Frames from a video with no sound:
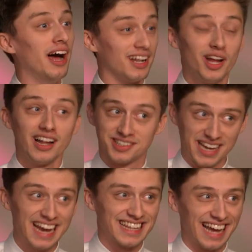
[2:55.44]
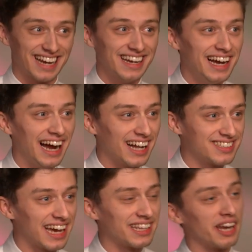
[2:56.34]
I'll take
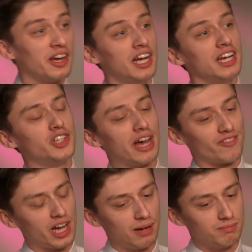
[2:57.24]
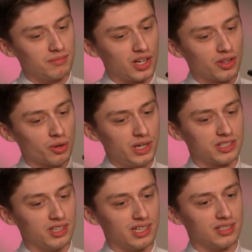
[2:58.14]
that. Jeff, the
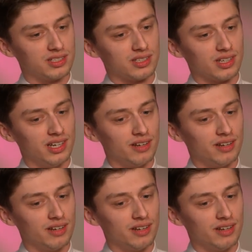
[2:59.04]
Wizard is a